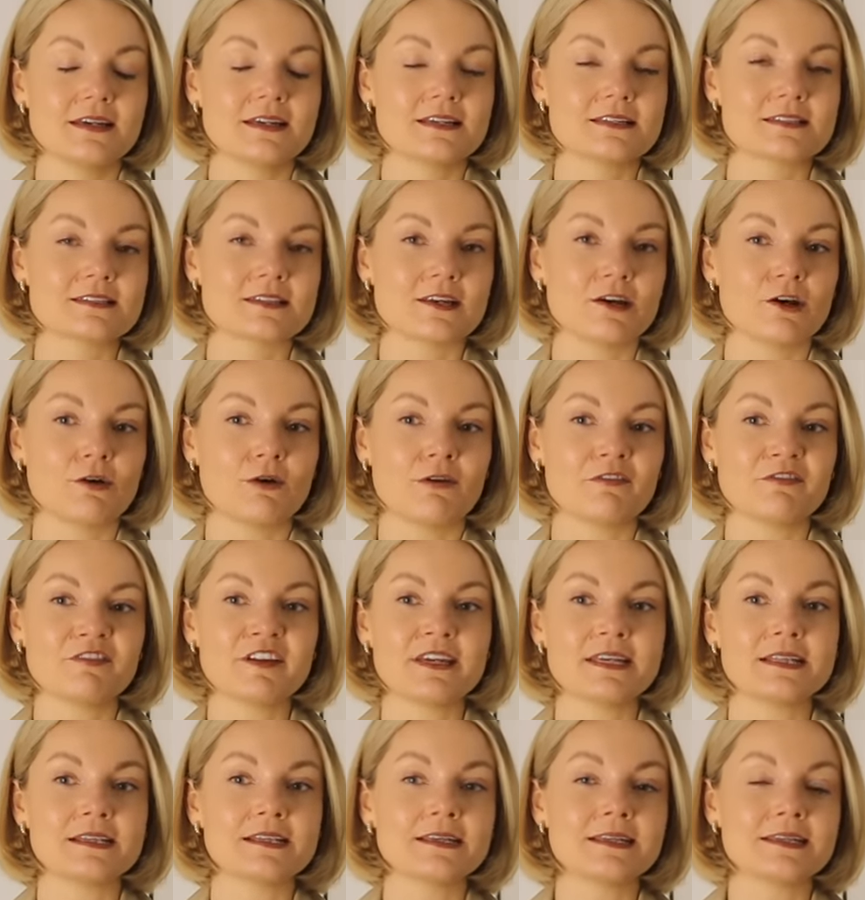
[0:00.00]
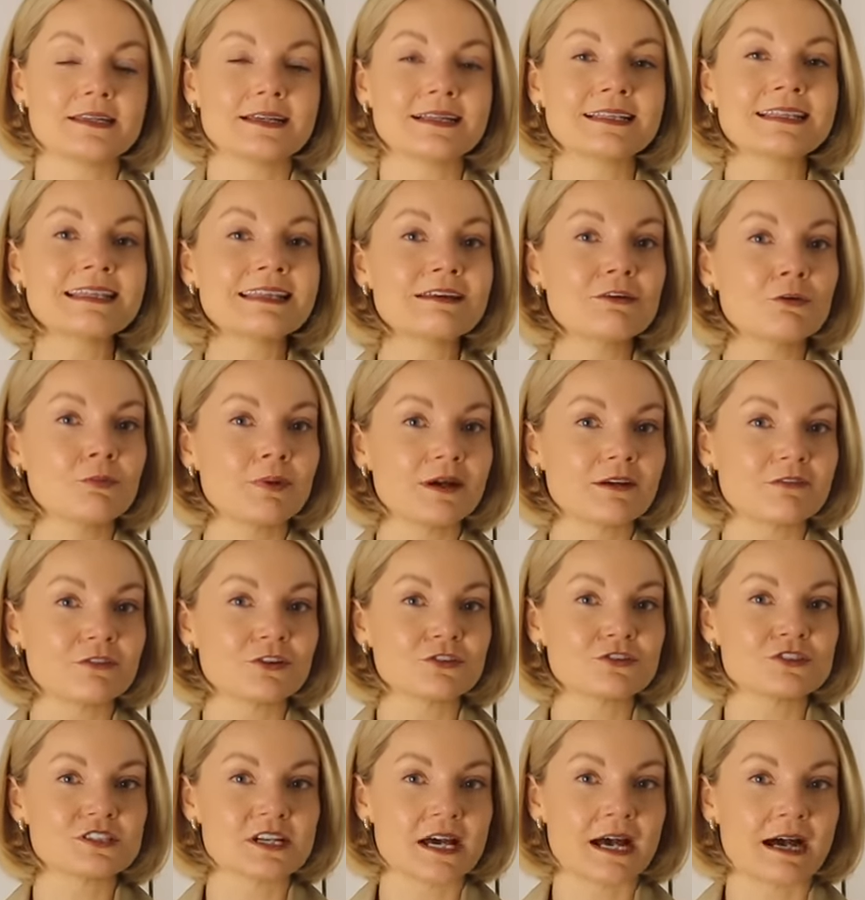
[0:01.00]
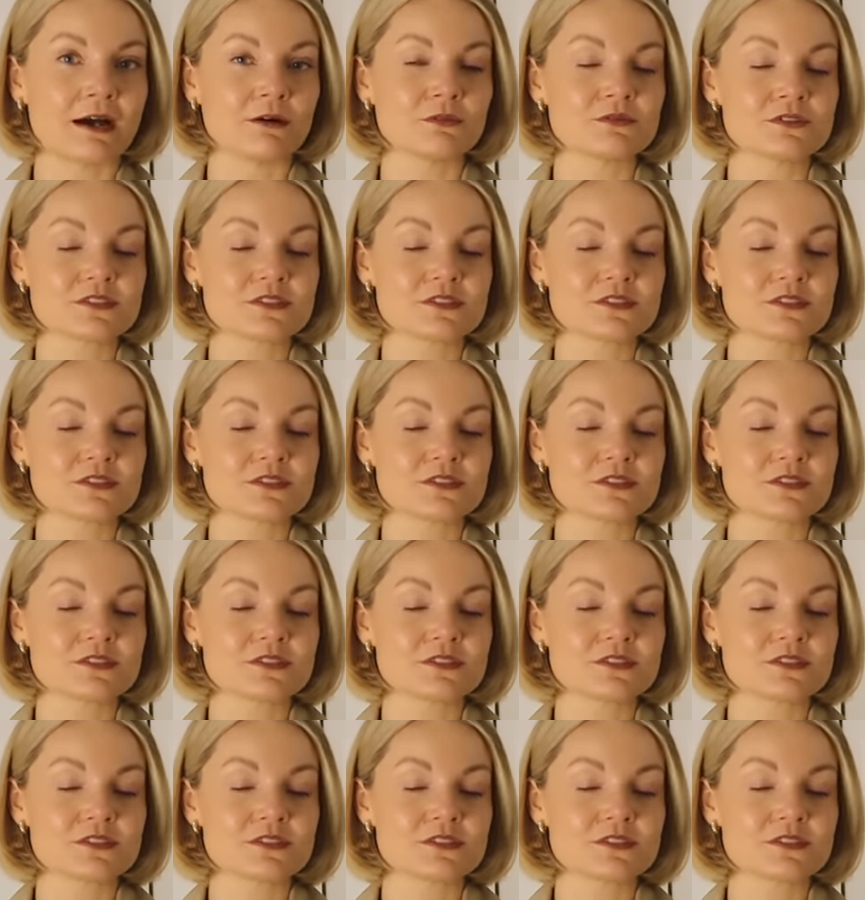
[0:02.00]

so I'm feeling a little bit run down.